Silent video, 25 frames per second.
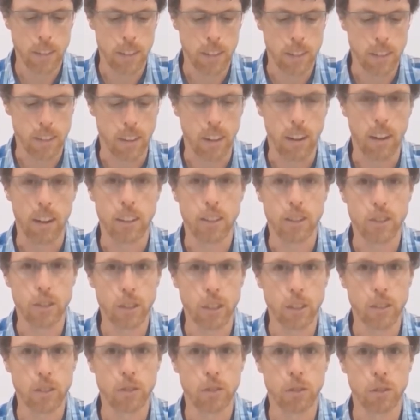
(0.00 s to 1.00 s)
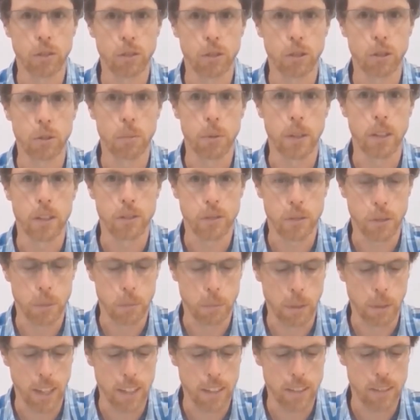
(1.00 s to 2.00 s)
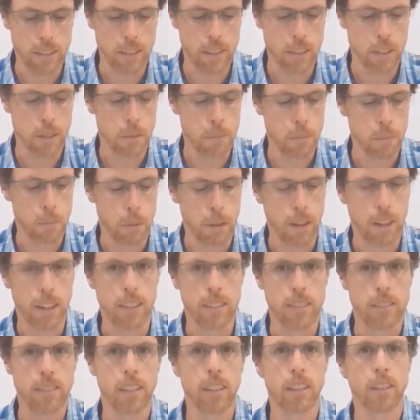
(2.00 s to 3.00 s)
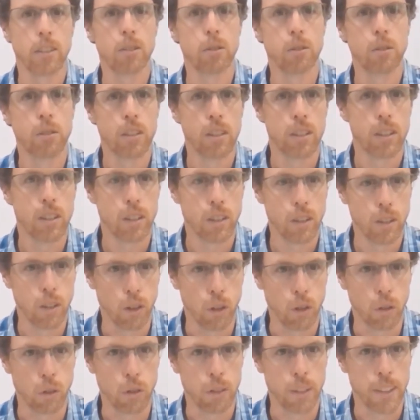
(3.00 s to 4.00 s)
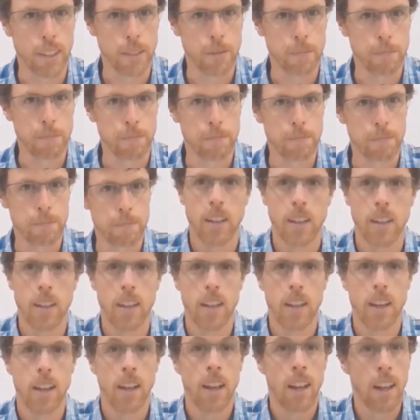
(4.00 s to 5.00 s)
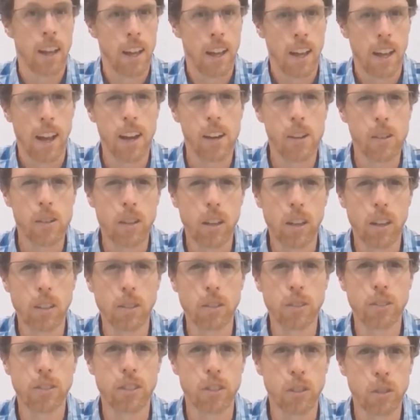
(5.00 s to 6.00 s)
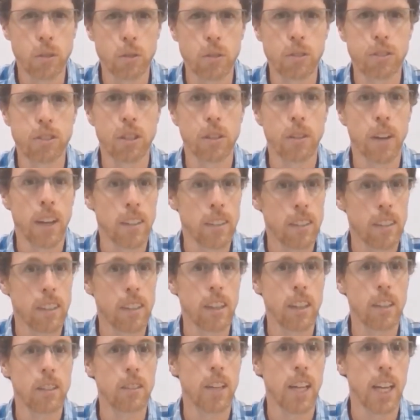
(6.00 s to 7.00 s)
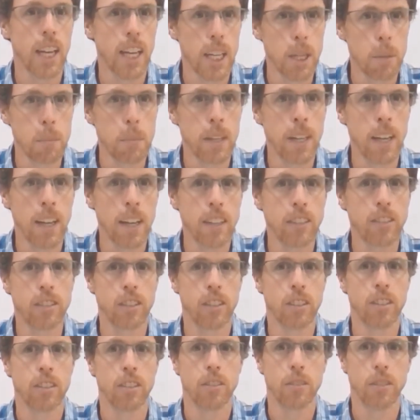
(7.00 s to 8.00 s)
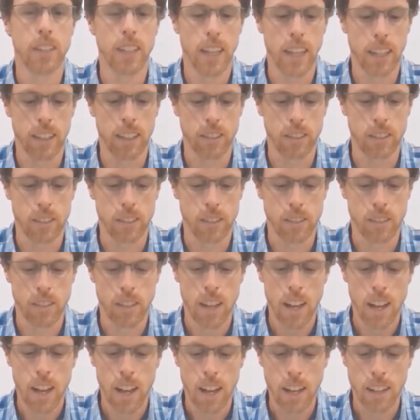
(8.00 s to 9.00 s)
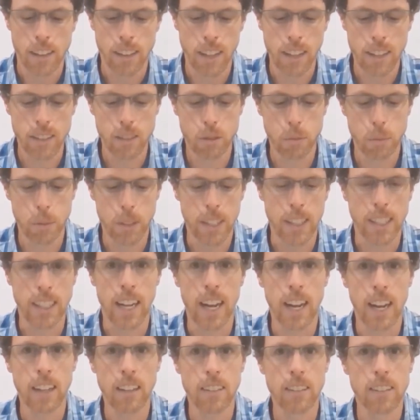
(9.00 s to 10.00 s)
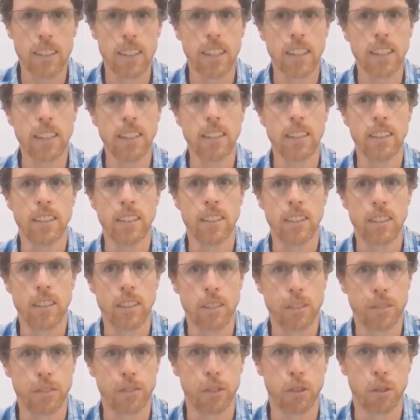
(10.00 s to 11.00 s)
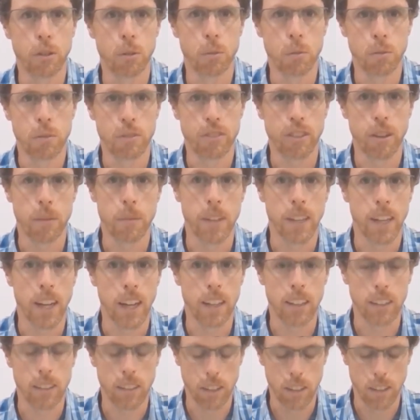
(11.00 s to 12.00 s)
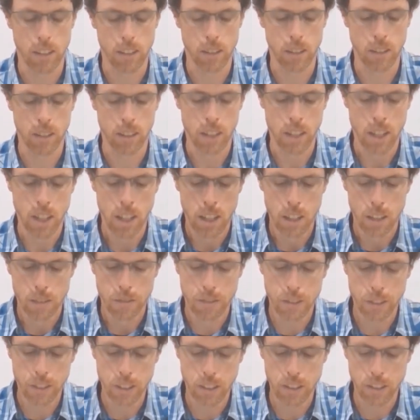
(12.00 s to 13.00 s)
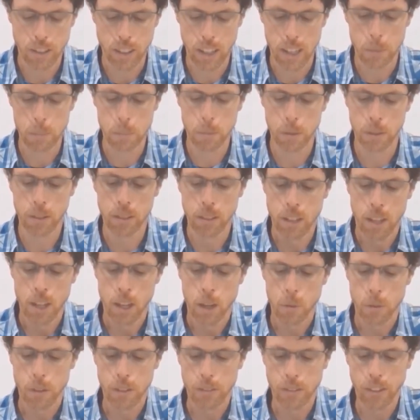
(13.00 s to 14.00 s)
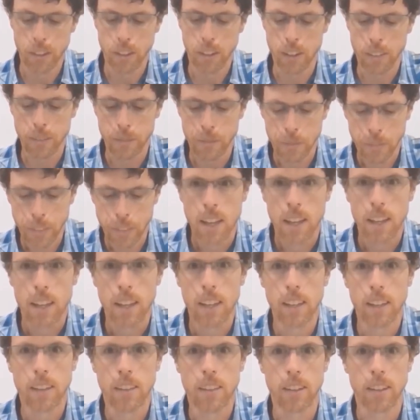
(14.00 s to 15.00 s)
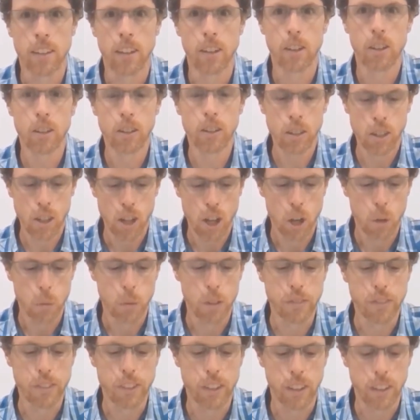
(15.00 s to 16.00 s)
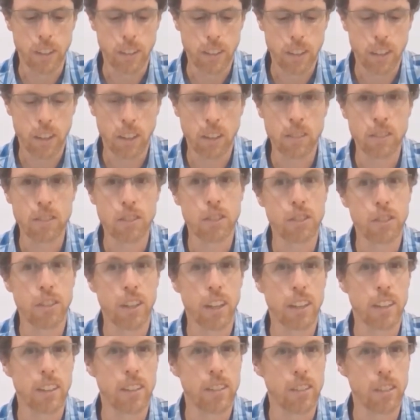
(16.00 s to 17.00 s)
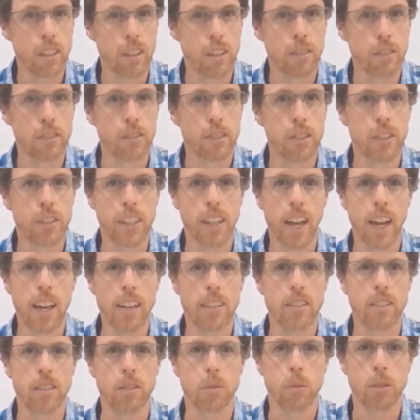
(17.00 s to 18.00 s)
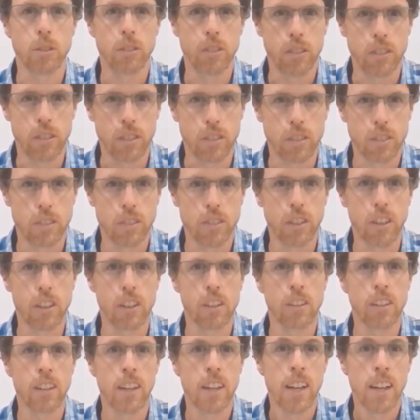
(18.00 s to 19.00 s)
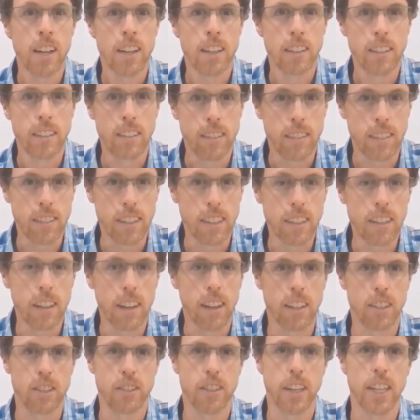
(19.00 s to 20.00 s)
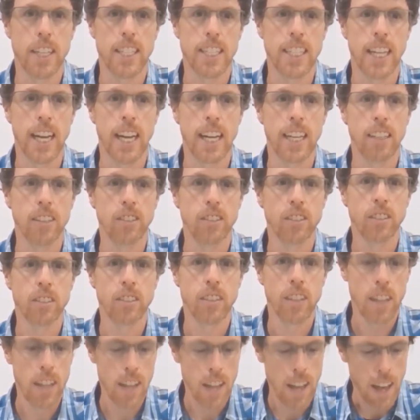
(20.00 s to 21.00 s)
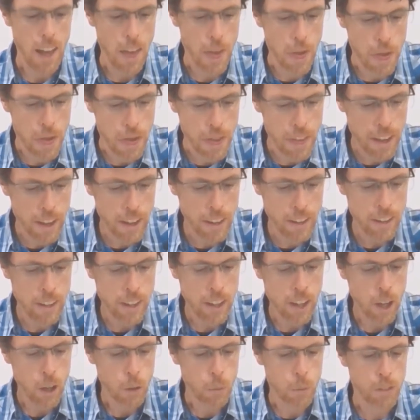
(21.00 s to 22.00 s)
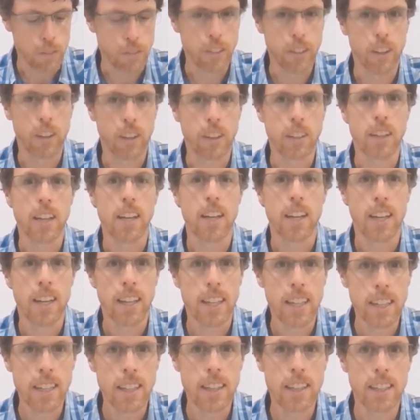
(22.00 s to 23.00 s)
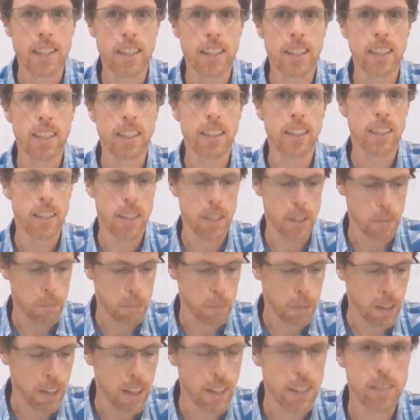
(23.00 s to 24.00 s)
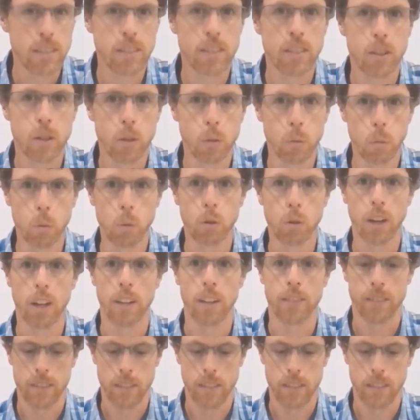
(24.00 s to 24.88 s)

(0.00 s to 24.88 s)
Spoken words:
is the hydroxyl group is replaced by a single chlorine. Alcohols can also undergo elimination reactions, and that's where an alkene is formed from an alcohol. For example, we've got ethanol, we've got concentrated sulfuric acid, which is a strong dehydrating agent, and then we've got ethene plus water.